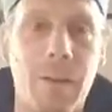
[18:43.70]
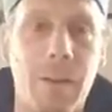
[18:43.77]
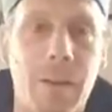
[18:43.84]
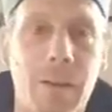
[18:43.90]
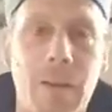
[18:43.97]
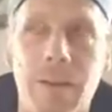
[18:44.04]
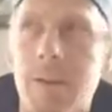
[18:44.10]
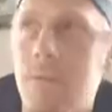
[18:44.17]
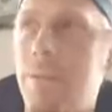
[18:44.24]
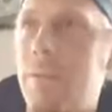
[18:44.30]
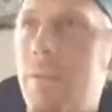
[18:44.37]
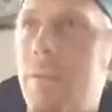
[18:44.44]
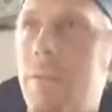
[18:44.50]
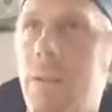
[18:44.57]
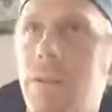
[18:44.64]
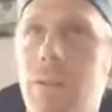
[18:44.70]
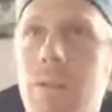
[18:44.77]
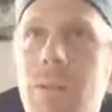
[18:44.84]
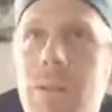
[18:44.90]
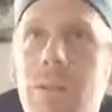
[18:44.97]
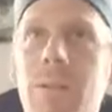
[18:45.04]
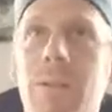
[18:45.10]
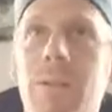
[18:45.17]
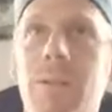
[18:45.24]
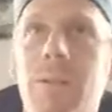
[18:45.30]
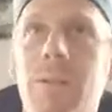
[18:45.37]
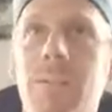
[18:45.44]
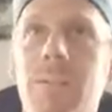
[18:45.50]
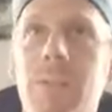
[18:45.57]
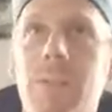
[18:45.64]
down
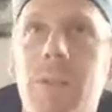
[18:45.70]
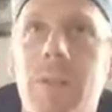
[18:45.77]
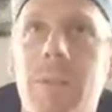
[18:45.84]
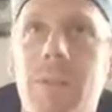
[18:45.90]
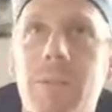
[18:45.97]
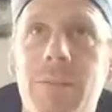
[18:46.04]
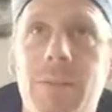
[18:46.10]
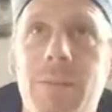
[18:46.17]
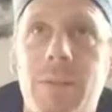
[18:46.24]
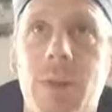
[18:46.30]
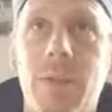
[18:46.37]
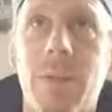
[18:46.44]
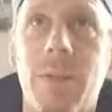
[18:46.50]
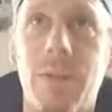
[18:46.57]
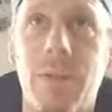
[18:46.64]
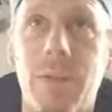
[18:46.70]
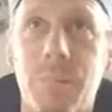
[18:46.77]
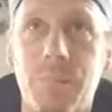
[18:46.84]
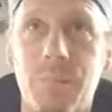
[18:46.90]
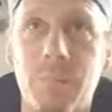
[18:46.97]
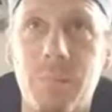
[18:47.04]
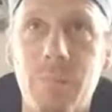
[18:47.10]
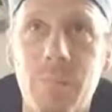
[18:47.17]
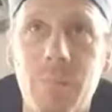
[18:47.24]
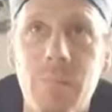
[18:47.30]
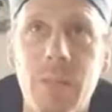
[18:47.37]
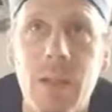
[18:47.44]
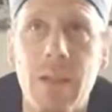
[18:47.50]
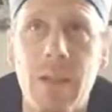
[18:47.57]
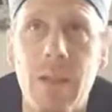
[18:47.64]
the hill,
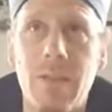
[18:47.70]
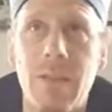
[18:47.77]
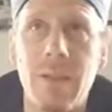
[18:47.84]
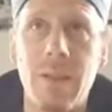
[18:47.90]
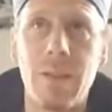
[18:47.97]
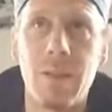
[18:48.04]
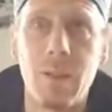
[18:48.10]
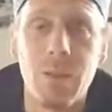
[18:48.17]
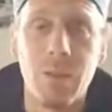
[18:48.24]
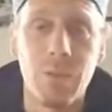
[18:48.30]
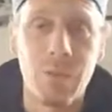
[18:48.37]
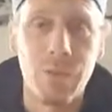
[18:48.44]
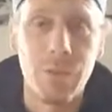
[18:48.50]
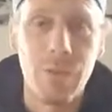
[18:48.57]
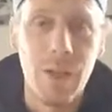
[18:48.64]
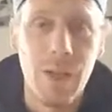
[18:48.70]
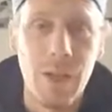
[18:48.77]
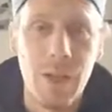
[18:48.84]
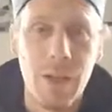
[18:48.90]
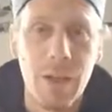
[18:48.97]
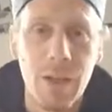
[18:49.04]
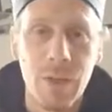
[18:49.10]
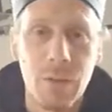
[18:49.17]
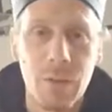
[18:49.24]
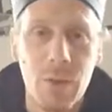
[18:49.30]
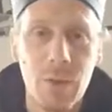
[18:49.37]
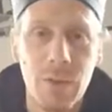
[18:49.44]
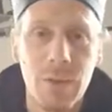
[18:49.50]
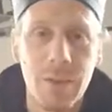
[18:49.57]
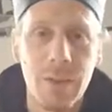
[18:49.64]
and I've seen a lot of
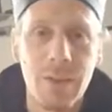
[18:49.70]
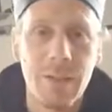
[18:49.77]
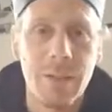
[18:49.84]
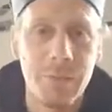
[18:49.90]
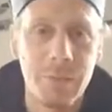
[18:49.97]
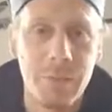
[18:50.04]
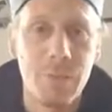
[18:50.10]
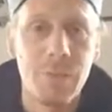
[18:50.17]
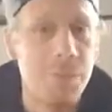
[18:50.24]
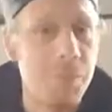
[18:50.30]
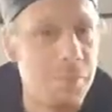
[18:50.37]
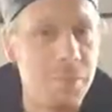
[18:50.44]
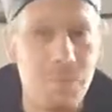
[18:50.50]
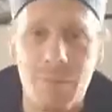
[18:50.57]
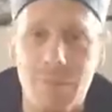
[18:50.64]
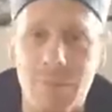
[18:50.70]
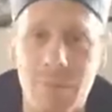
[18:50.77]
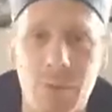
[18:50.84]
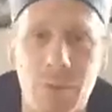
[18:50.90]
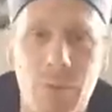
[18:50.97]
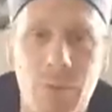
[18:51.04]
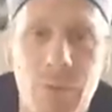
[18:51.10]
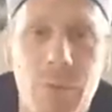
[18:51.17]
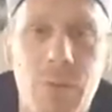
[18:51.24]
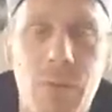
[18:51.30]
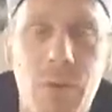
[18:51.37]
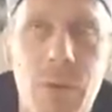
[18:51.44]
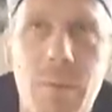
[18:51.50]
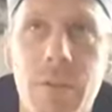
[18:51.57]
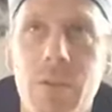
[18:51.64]
foreigner, not only
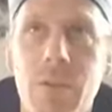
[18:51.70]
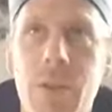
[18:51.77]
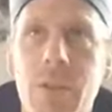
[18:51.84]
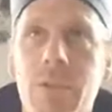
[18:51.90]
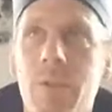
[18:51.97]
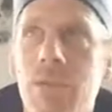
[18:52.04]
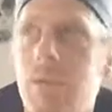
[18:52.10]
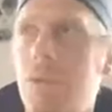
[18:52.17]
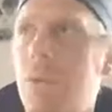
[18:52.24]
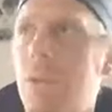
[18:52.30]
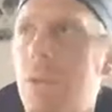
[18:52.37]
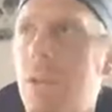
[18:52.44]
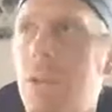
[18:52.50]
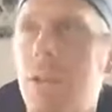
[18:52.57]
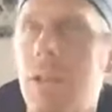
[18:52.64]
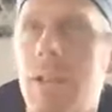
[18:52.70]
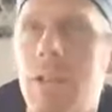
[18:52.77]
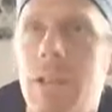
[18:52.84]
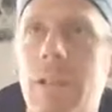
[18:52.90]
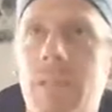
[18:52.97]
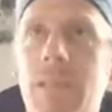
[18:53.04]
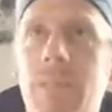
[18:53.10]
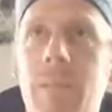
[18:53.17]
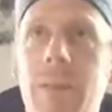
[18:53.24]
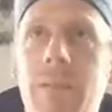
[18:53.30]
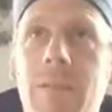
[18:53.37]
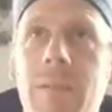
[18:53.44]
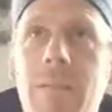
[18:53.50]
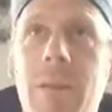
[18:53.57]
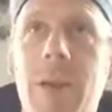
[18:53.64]
foreigner but Chinese too. They spend
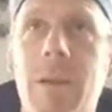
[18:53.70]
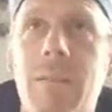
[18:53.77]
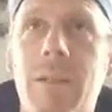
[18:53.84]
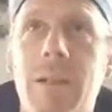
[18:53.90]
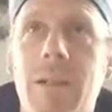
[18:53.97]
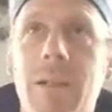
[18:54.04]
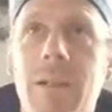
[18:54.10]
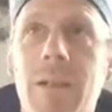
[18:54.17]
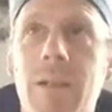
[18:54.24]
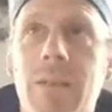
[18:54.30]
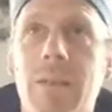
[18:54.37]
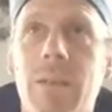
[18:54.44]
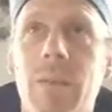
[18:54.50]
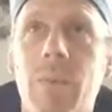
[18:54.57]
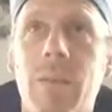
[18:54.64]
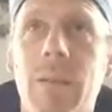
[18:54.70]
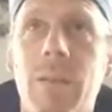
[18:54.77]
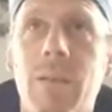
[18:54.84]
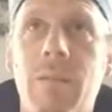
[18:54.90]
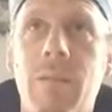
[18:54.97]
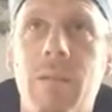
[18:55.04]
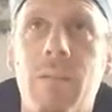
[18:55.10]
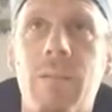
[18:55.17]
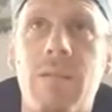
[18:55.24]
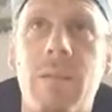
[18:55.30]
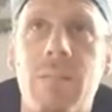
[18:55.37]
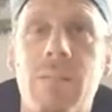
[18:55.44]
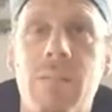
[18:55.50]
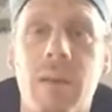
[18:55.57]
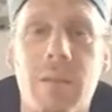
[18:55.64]
some time there, let's say weeks or
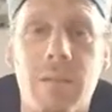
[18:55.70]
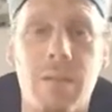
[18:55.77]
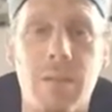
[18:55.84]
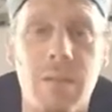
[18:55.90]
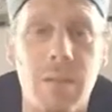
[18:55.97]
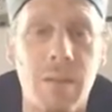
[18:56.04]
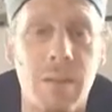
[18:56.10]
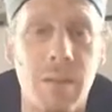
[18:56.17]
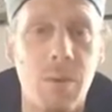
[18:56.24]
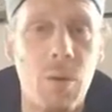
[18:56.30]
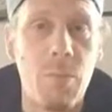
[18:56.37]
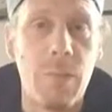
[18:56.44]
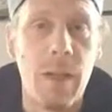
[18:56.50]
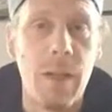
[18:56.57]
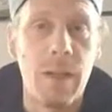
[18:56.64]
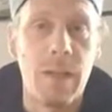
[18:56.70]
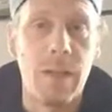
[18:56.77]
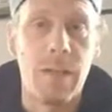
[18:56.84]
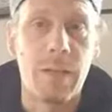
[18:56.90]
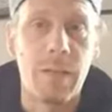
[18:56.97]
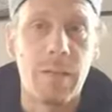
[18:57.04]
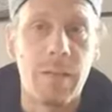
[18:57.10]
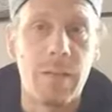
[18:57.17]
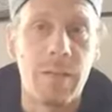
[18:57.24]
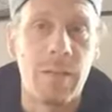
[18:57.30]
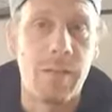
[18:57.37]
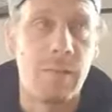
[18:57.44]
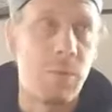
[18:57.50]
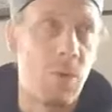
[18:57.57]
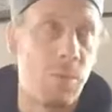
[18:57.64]
some months, and then they go back and
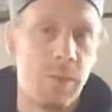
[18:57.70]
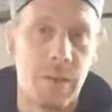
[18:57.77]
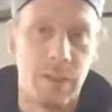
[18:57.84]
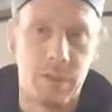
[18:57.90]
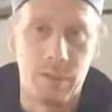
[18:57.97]
open